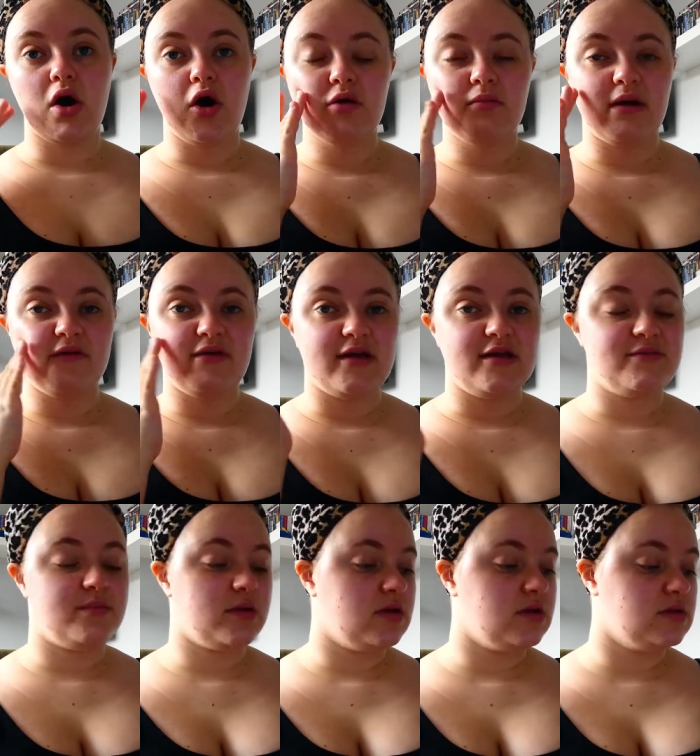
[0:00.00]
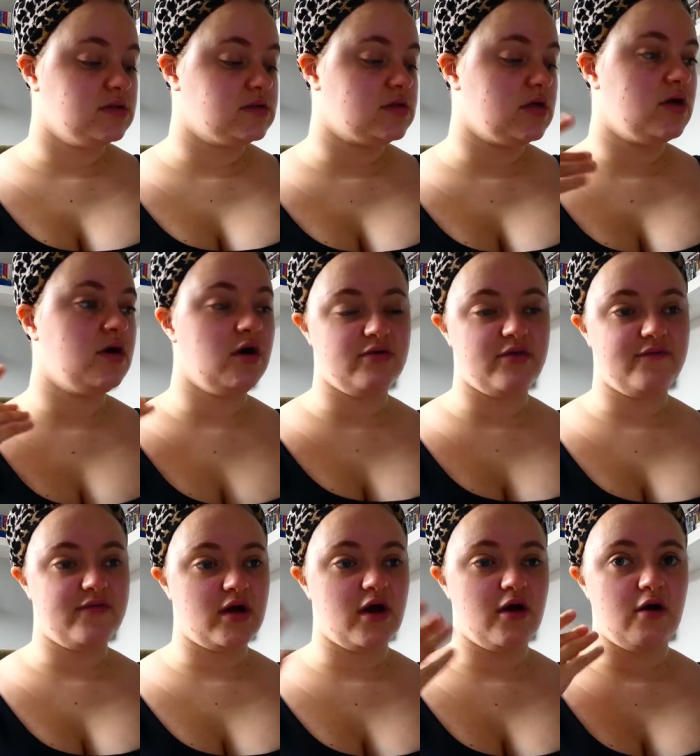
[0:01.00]
on my face because of the
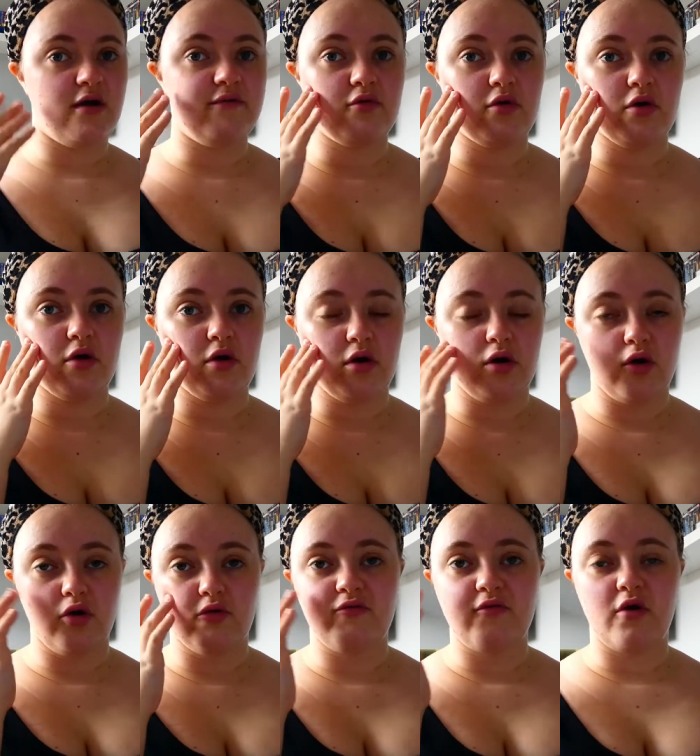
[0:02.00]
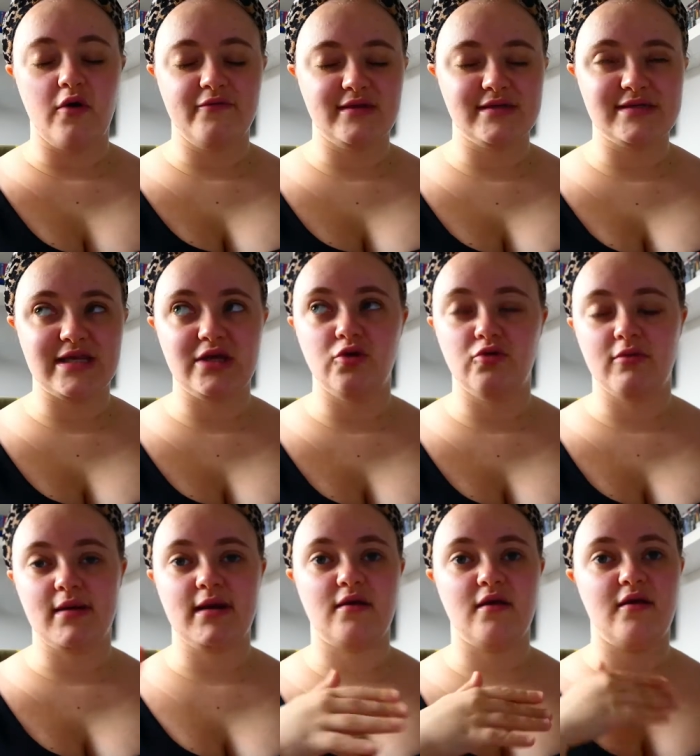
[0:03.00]
fact I've obviously
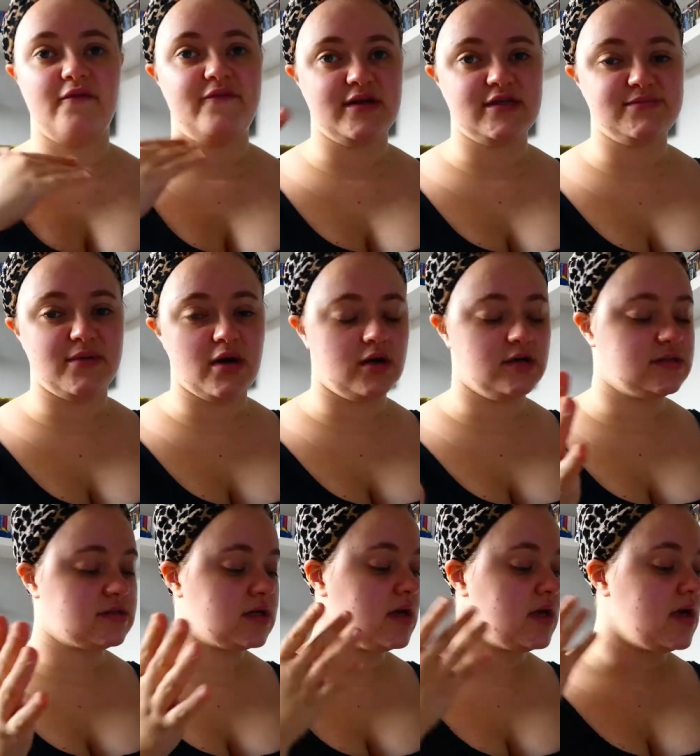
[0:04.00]
already done a face mask